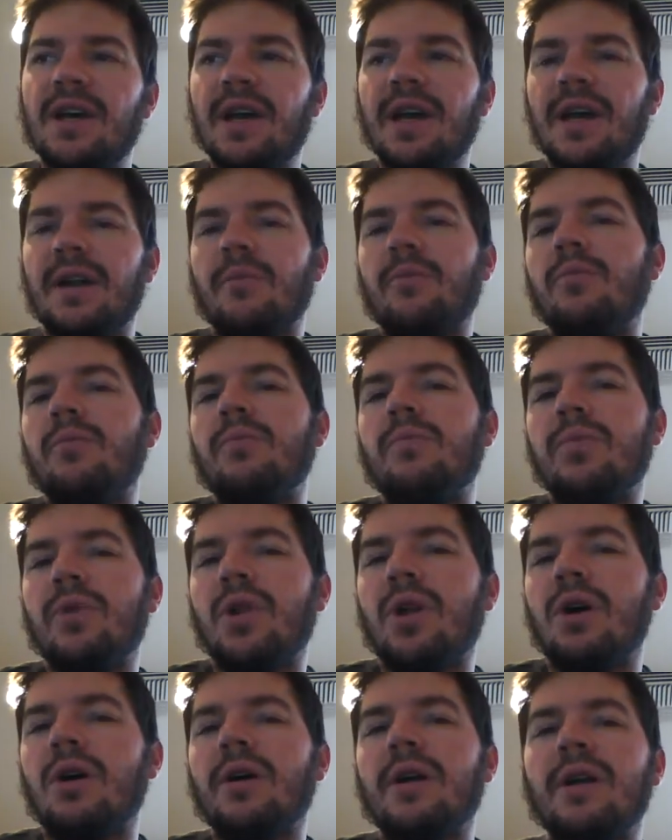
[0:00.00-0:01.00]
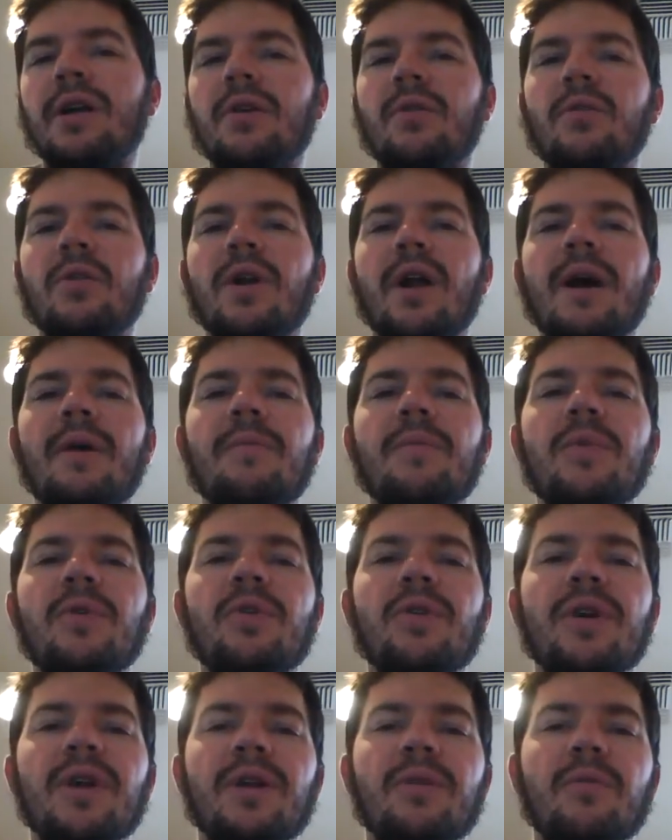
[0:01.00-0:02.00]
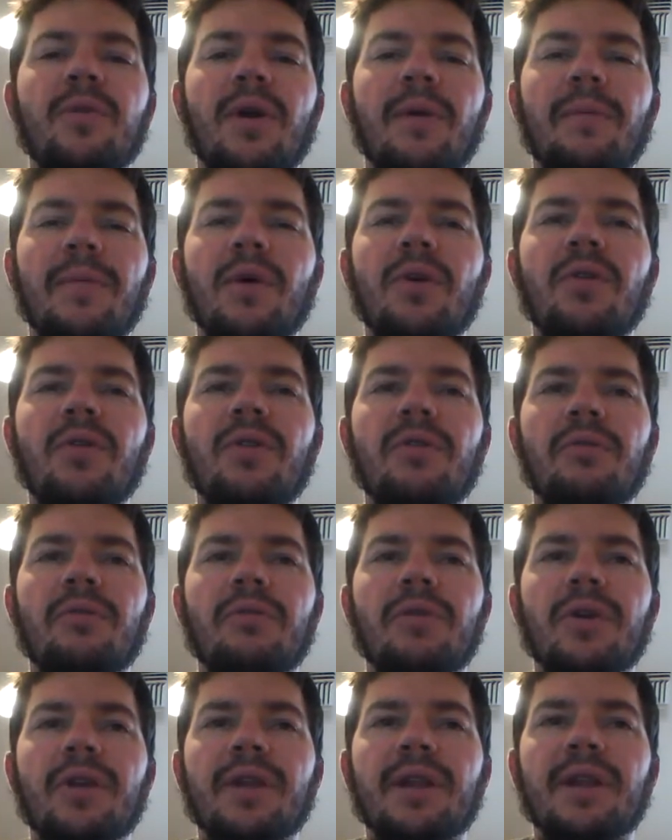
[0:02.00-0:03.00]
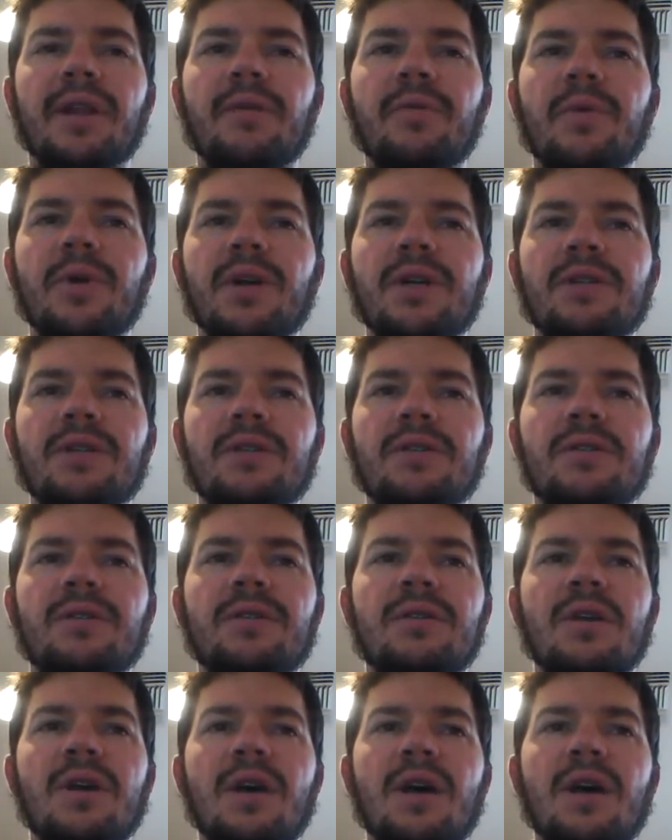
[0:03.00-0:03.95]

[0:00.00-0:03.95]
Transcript: kind of blogging what I'm doing and what I'm going through on a daily basis.